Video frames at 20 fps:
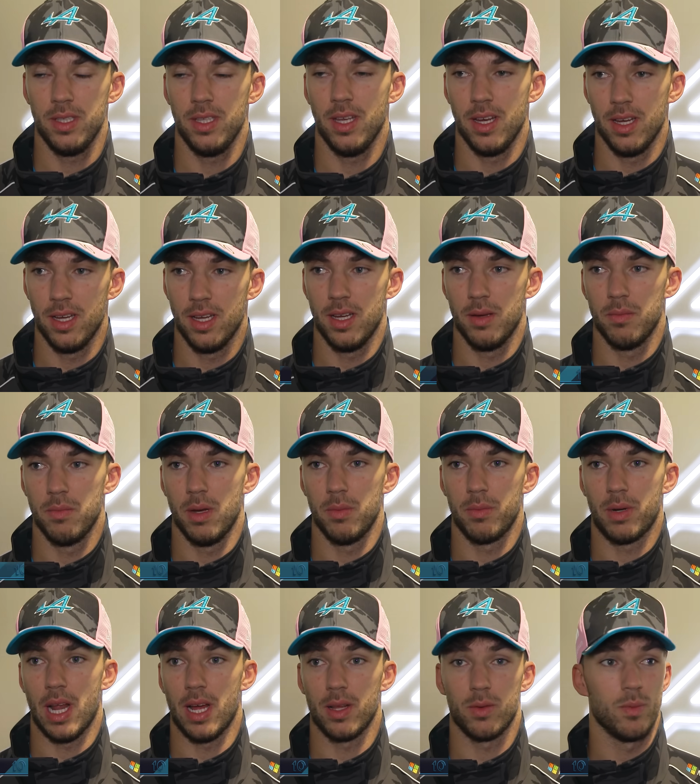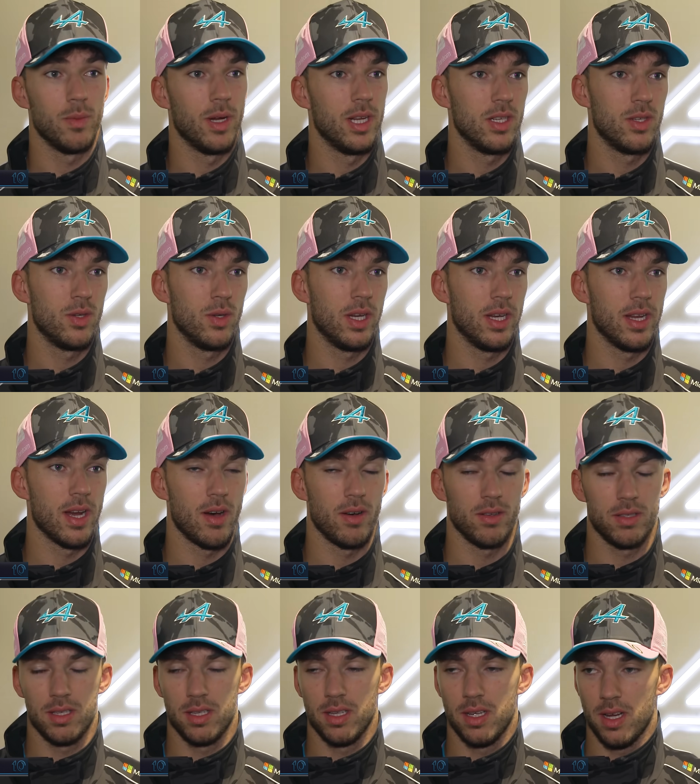Yeah, I'm glad we managed to get
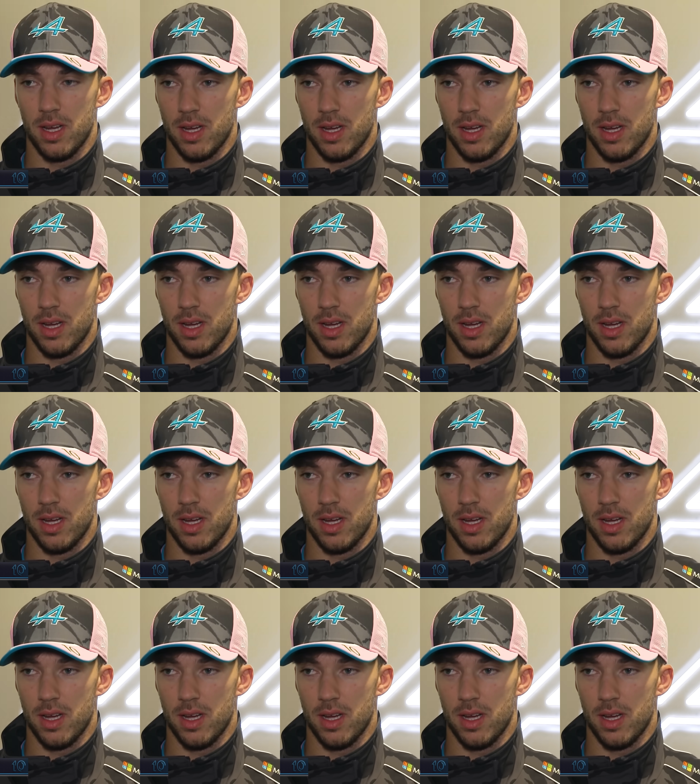out.